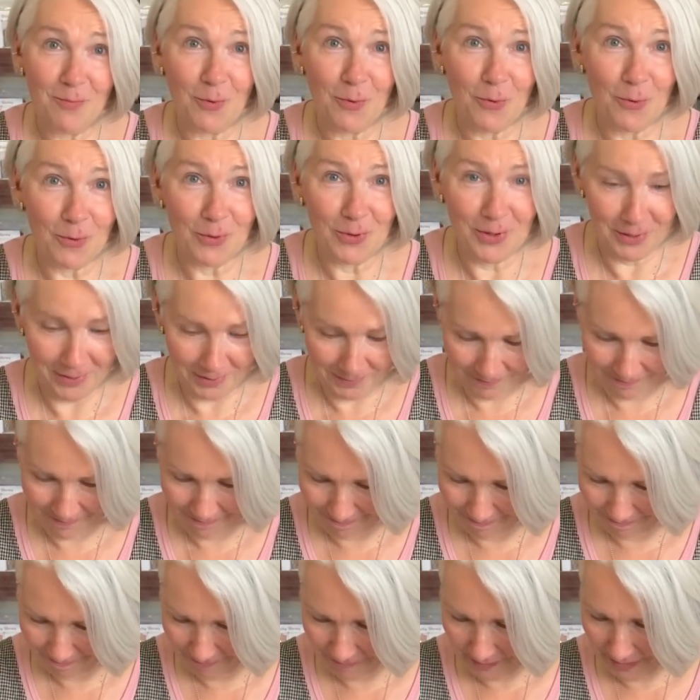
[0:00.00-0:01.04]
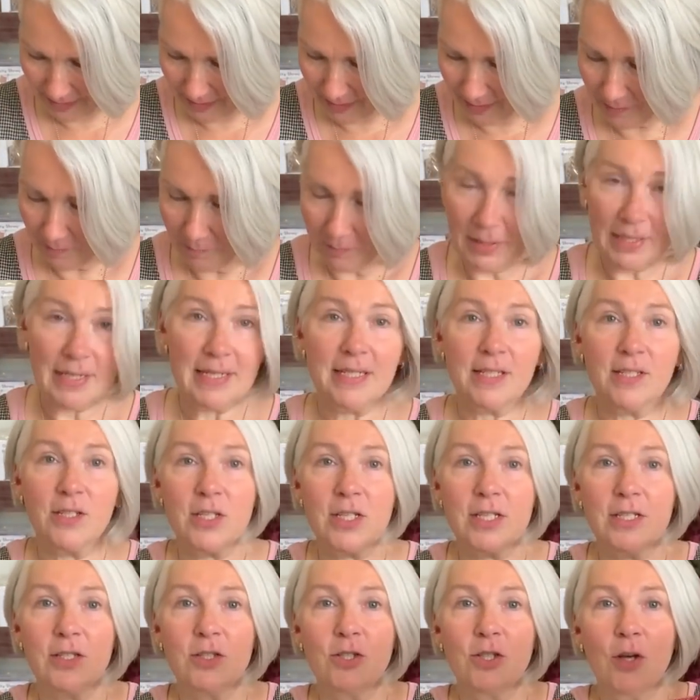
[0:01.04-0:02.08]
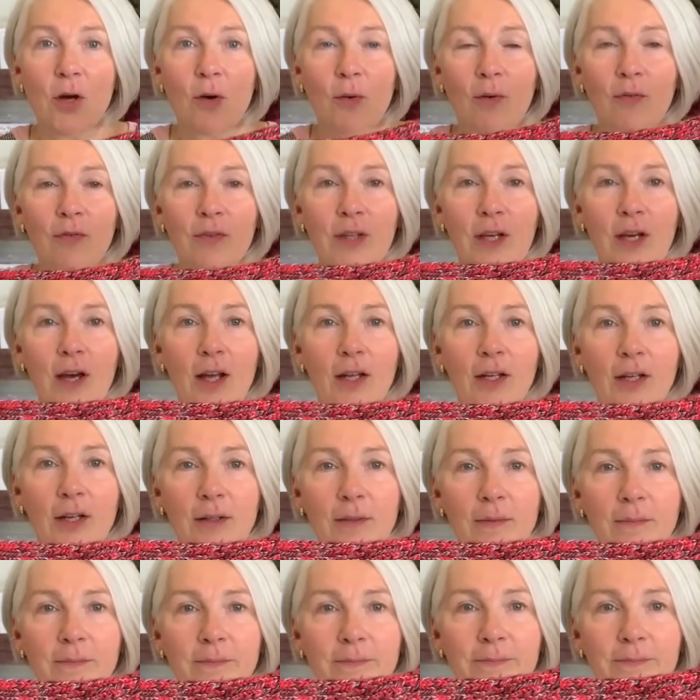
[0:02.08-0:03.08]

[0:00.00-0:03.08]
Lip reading: worn, but it's just to show off the color.